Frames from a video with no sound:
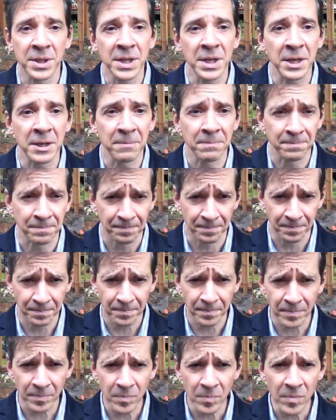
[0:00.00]
D,
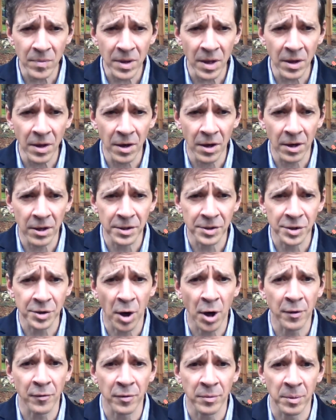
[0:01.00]

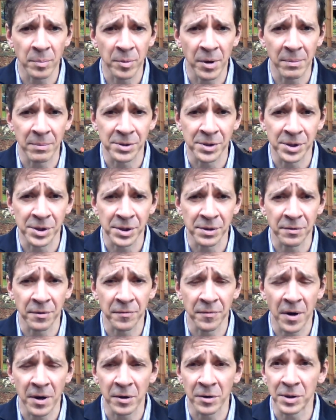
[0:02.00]
starting from the premises of the
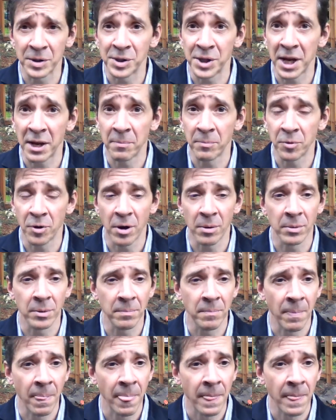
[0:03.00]
final exam problem.